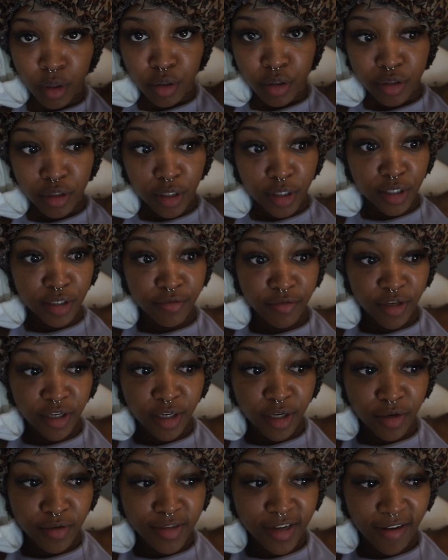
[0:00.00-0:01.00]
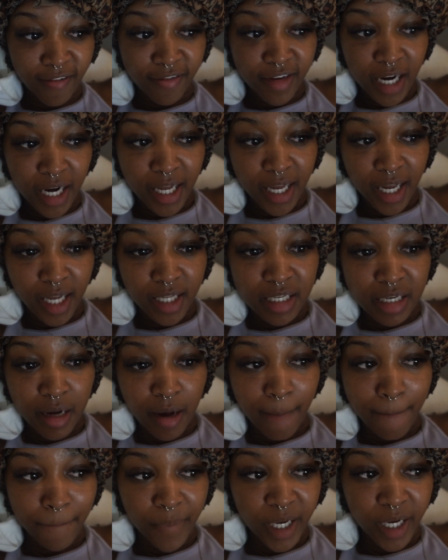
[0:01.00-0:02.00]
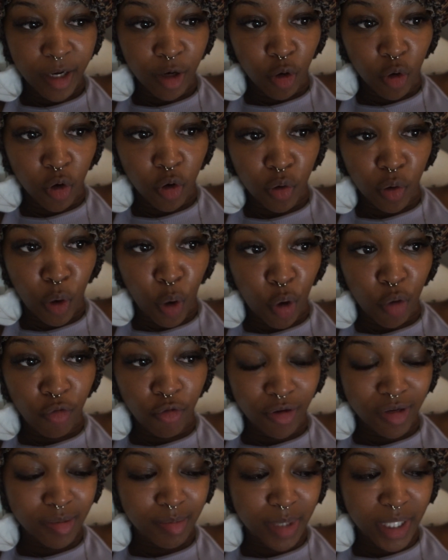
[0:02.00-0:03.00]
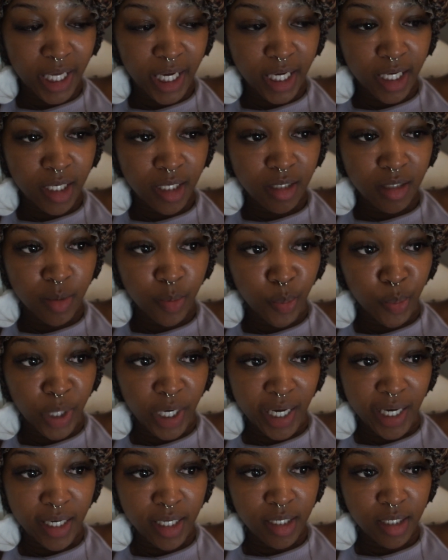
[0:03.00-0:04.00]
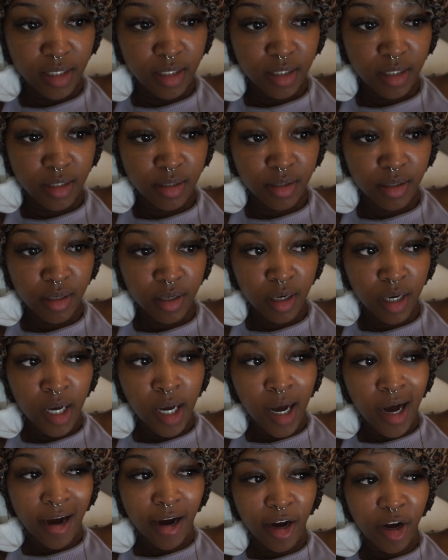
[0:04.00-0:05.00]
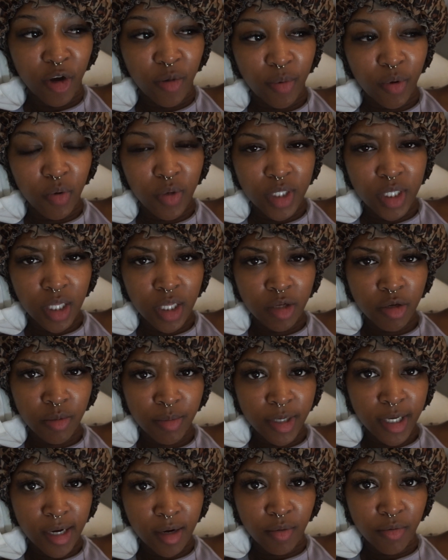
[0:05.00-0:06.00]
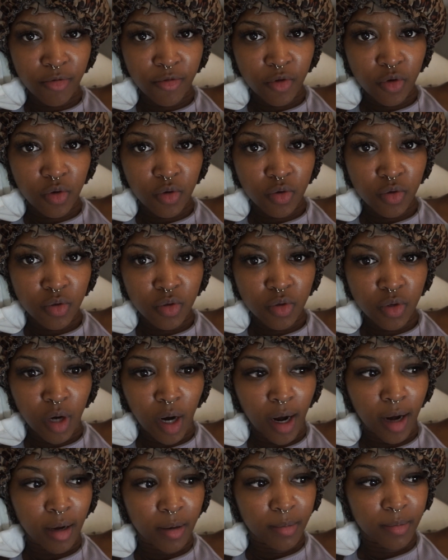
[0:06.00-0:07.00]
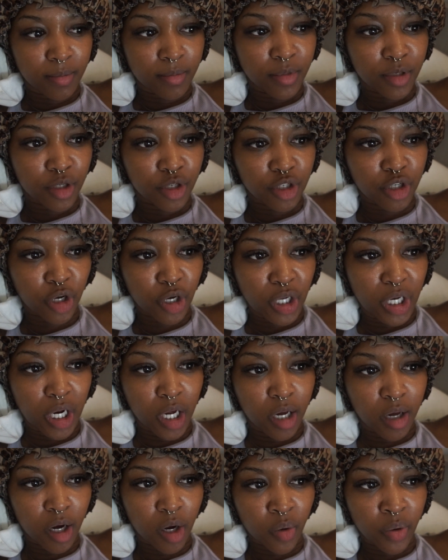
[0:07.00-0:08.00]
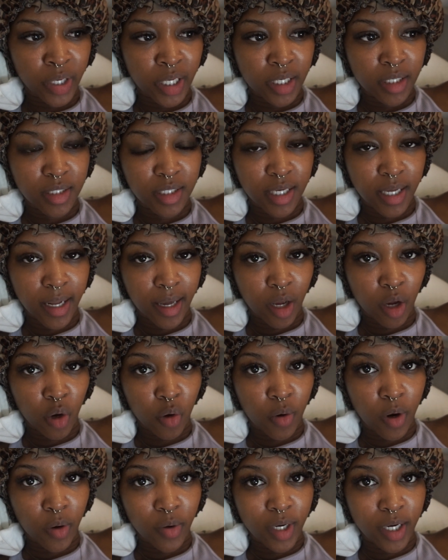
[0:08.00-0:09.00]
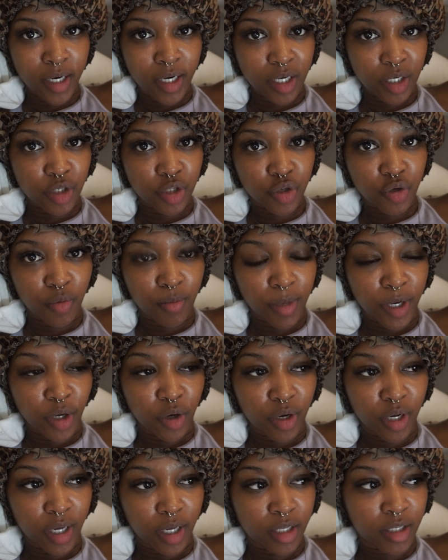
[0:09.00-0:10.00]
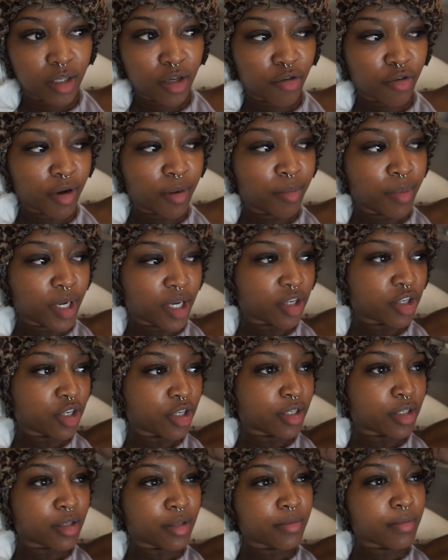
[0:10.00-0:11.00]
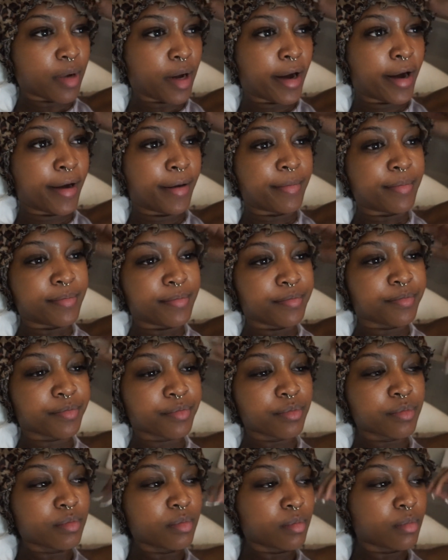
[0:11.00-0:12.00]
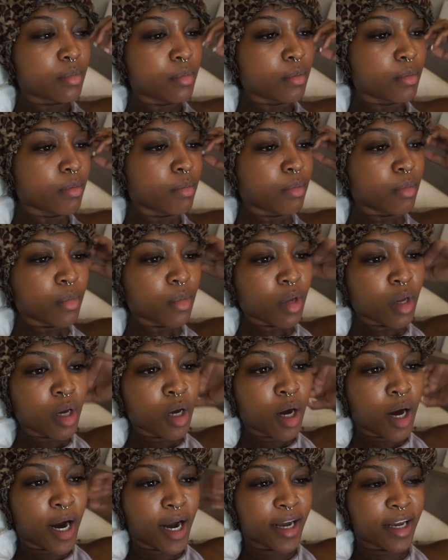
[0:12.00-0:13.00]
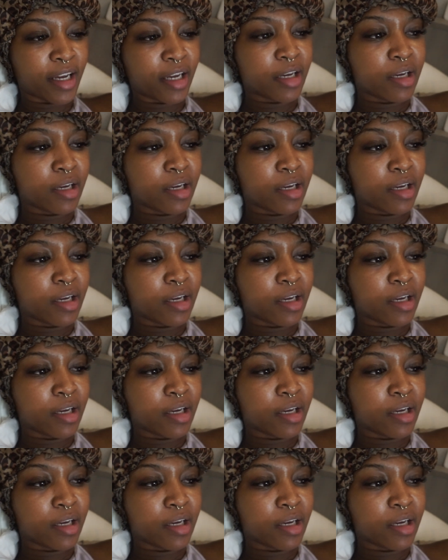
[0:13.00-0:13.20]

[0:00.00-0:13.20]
so this video definitely ended up being all over the place, but I hope it was a little bit helpful to show you like how it is that I go out and I shoot my own Instagram pictures. I